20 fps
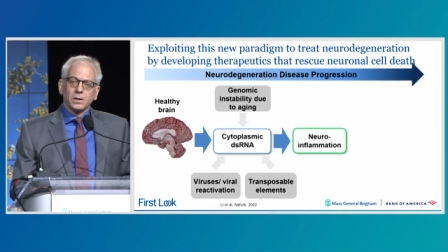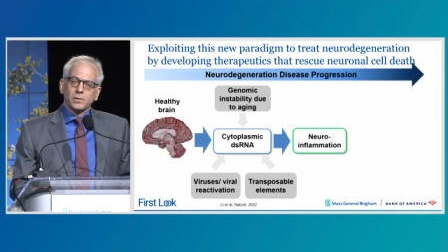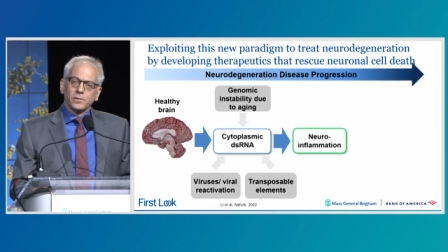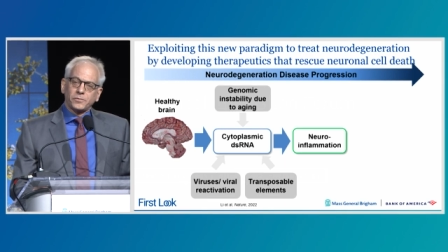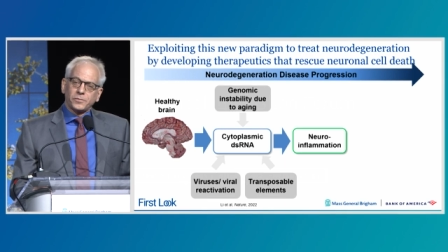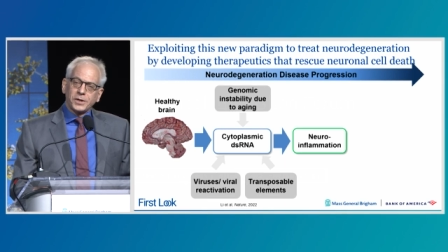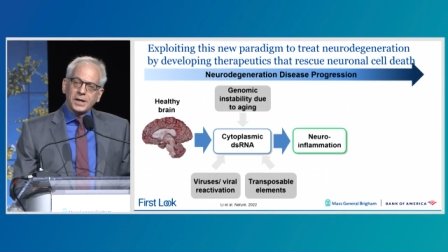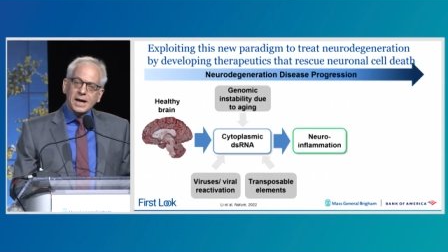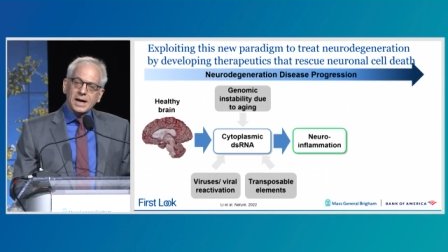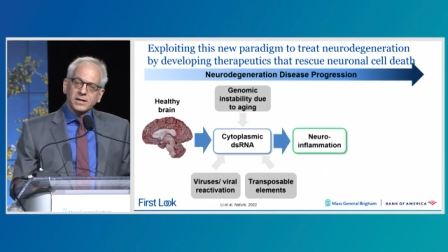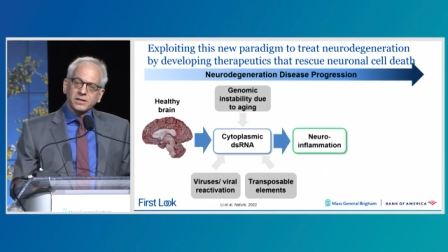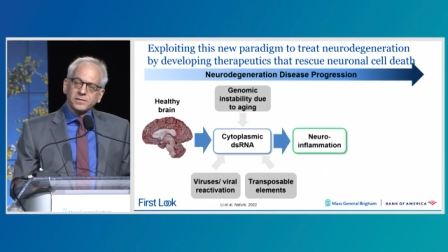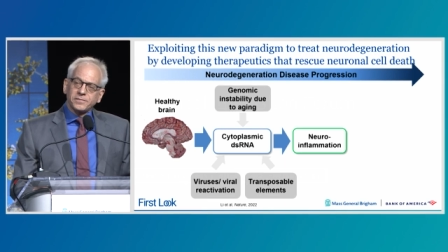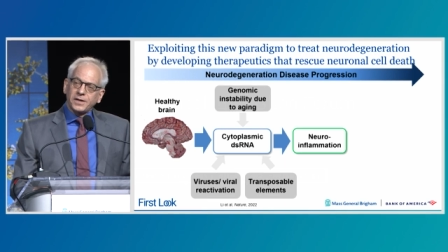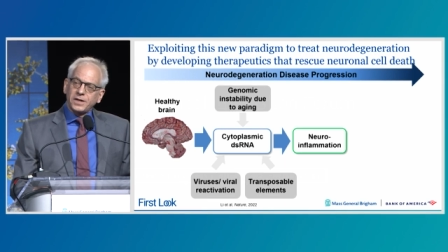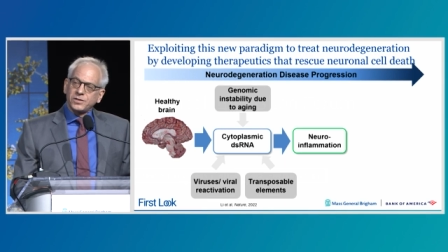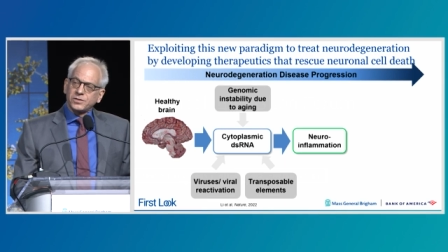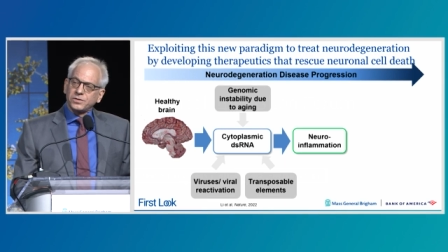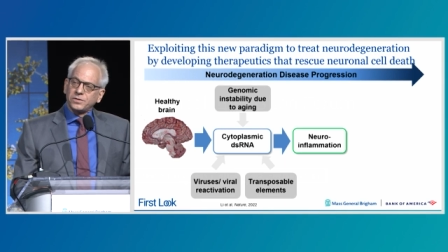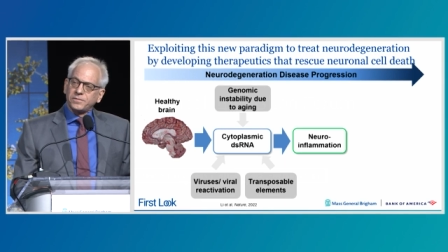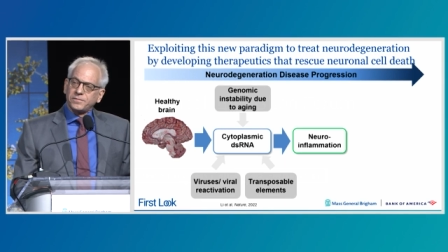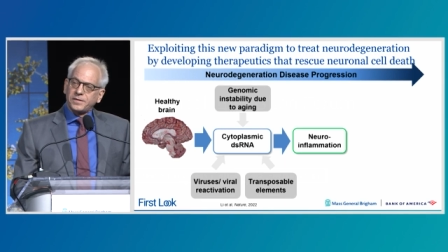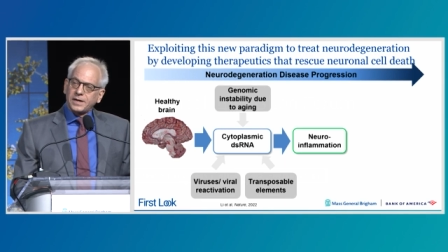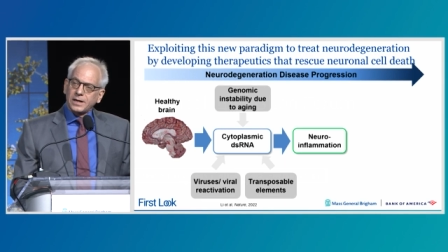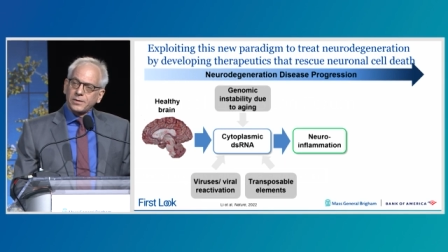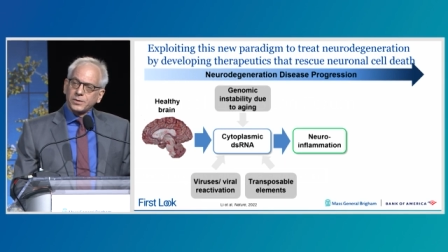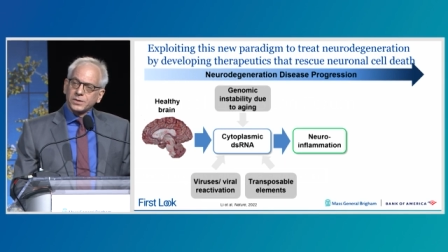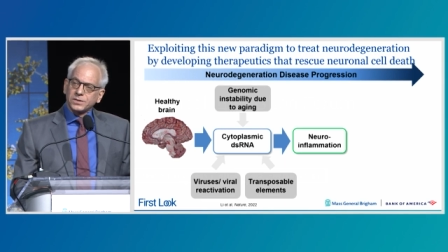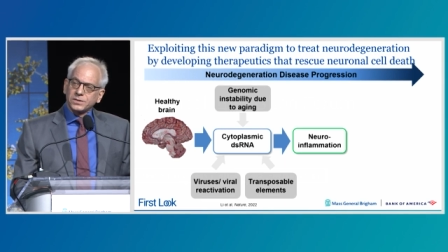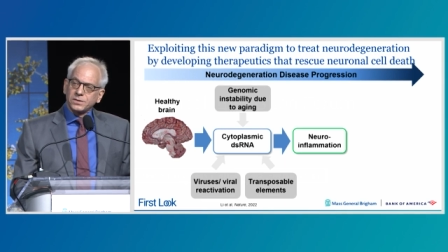reactivation of
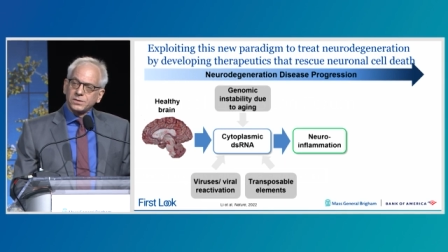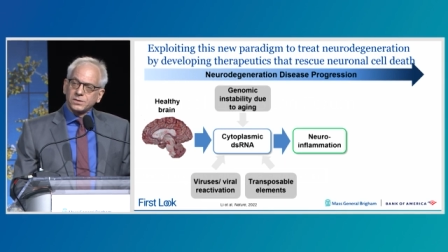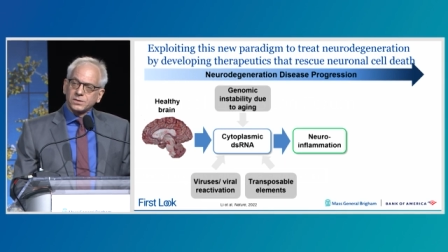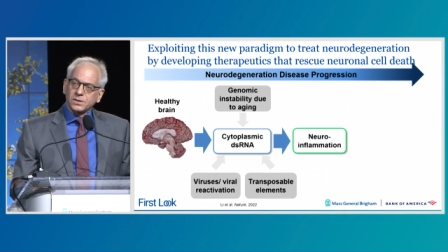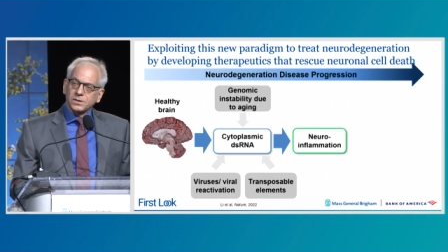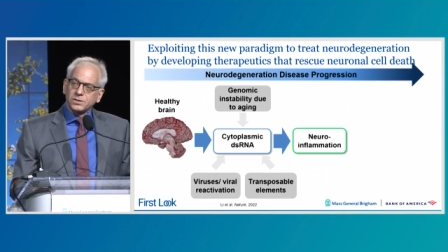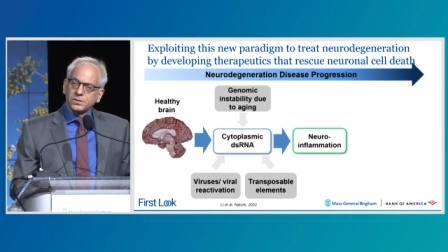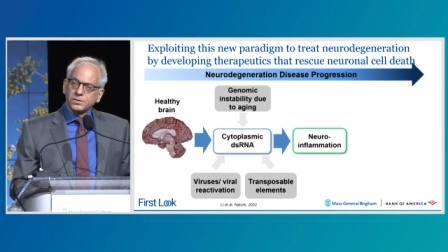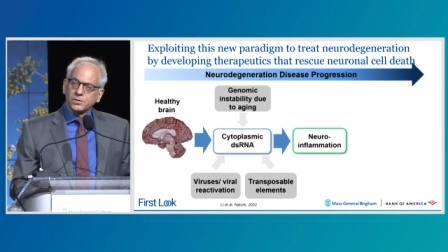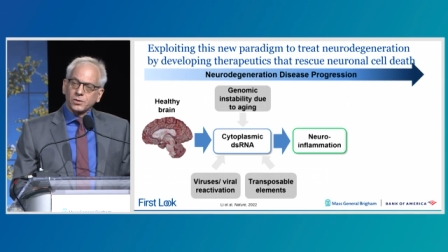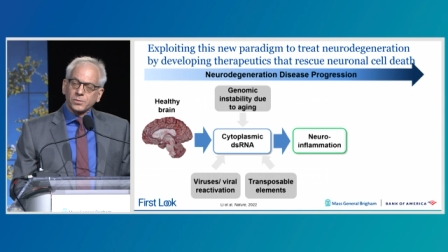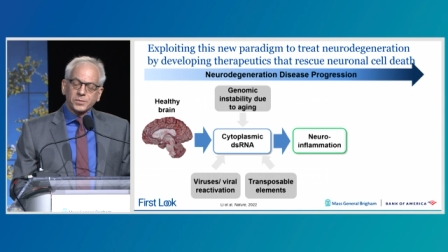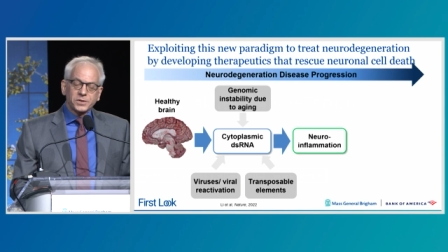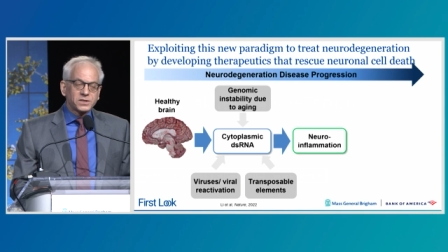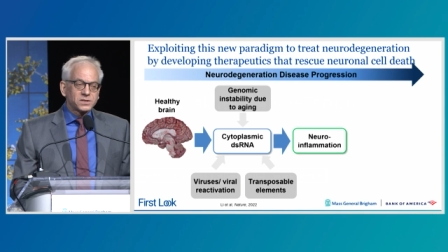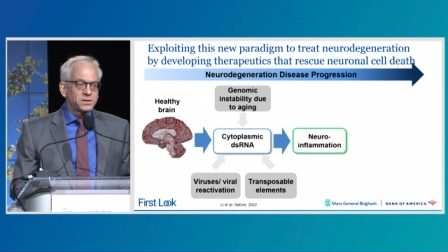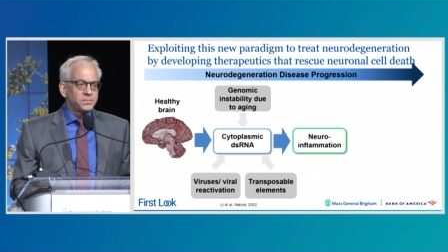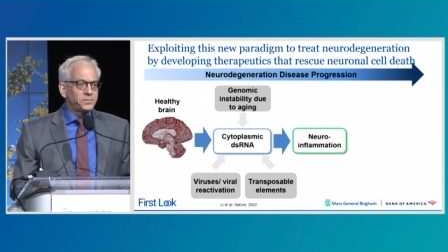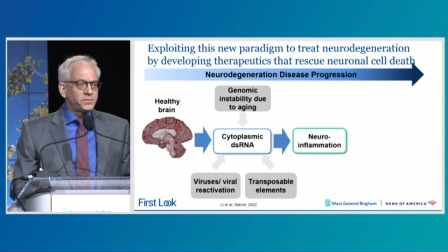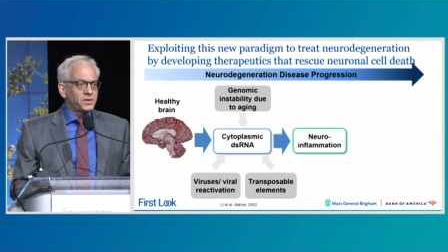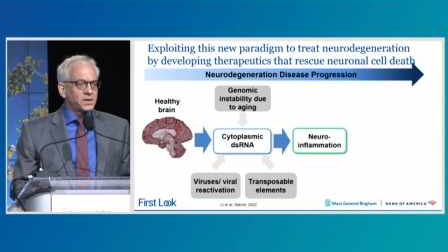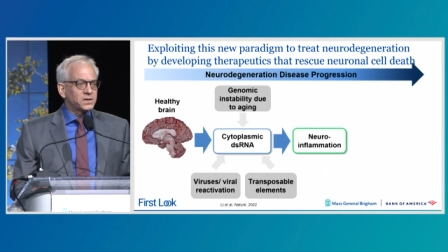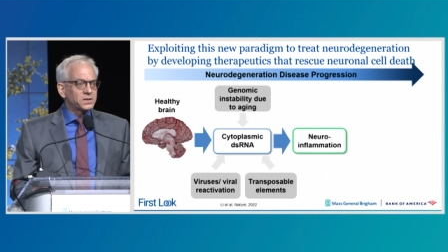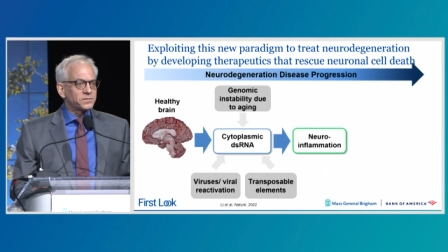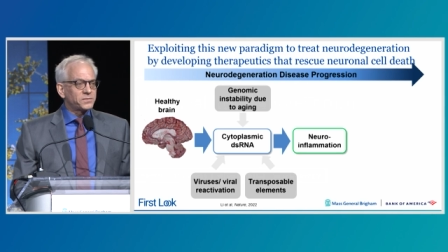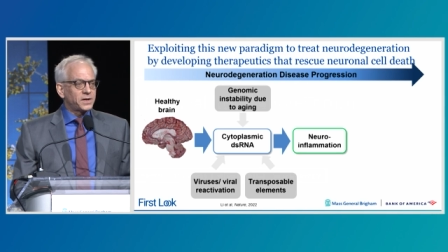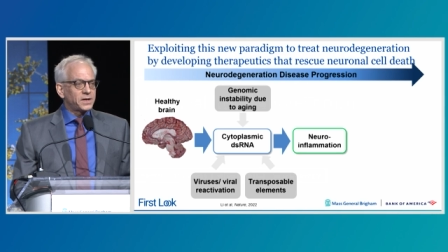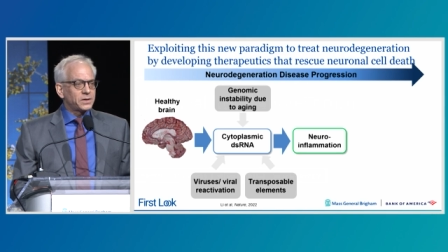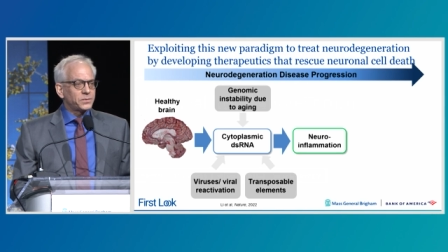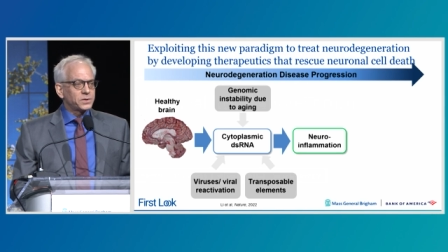viruses such as herpes simplex
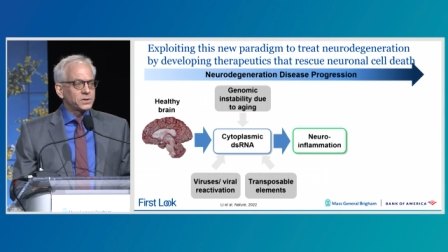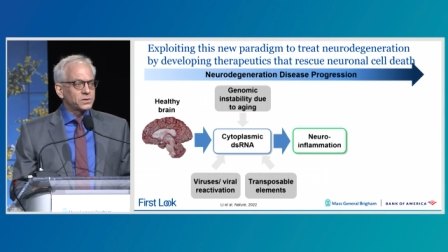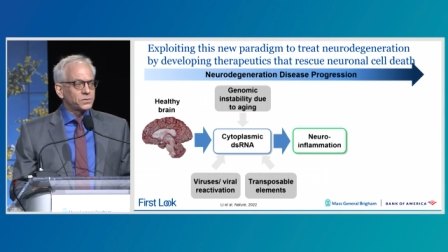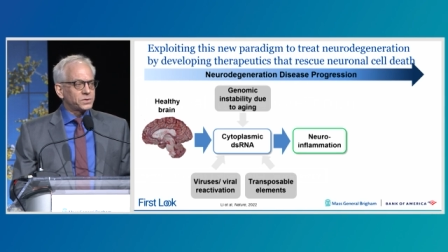virus,